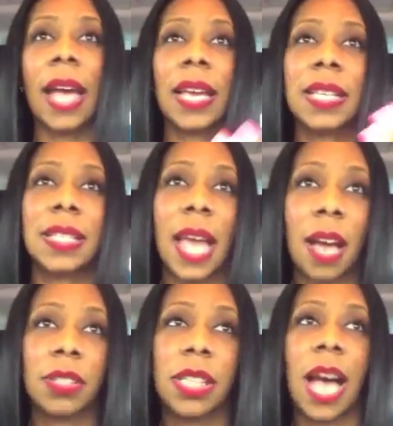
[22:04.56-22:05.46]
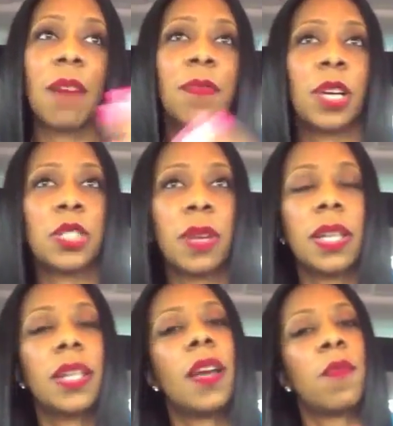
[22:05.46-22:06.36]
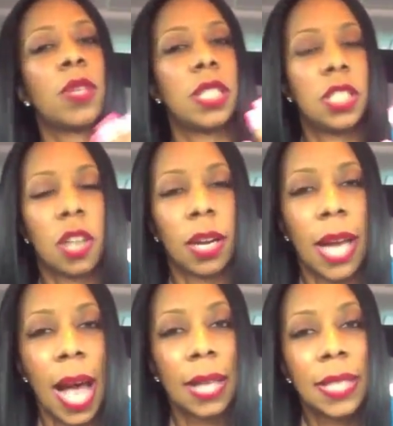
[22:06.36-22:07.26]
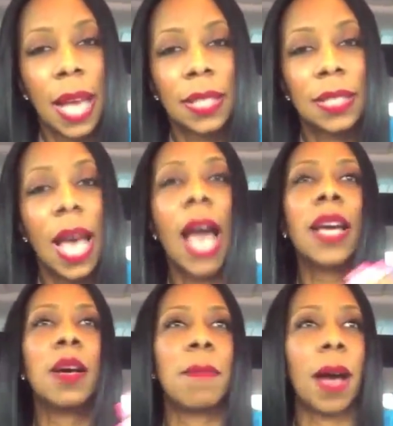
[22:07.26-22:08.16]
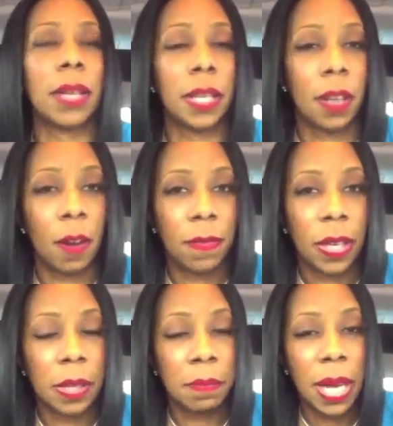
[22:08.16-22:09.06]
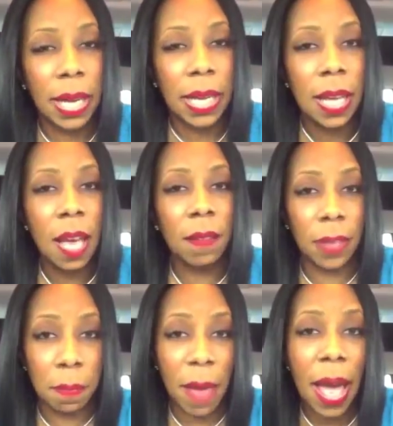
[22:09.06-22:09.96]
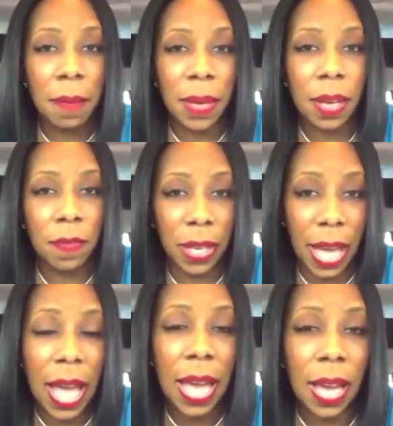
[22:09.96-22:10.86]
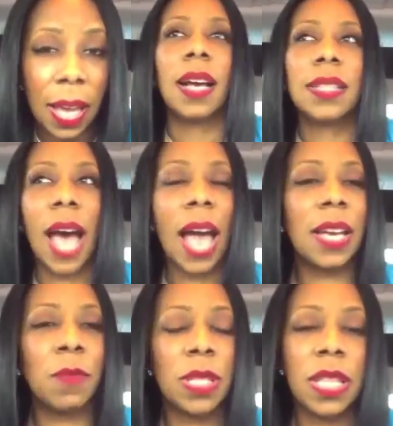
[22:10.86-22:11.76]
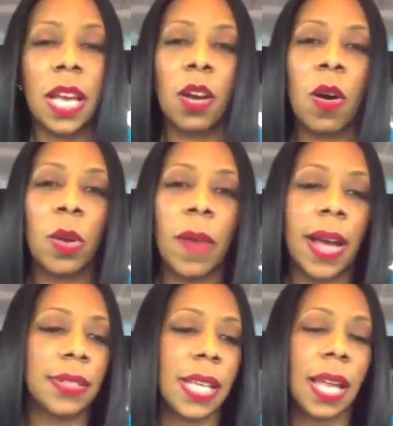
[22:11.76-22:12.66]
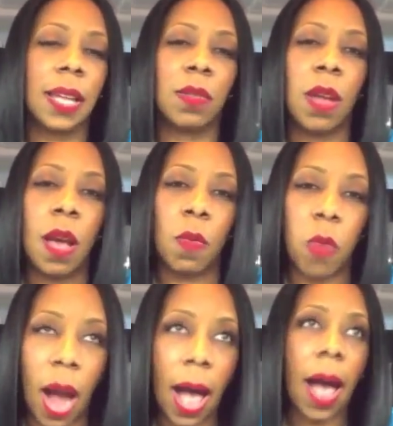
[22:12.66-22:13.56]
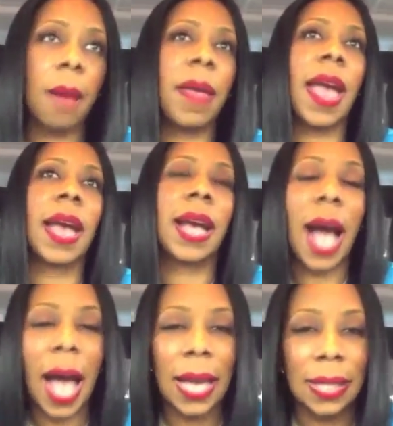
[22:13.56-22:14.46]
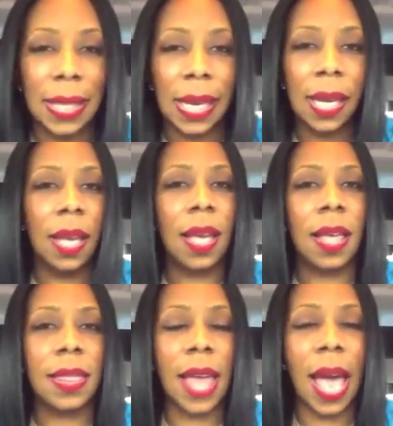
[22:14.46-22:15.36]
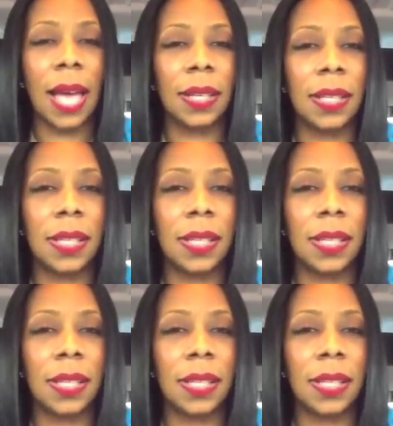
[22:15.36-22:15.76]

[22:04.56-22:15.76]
I guess now she got frustrated enough where she started contacting Tyga about getting her fucking money for the baby, for King. Tyga was then going around telling Rob and Kylie that,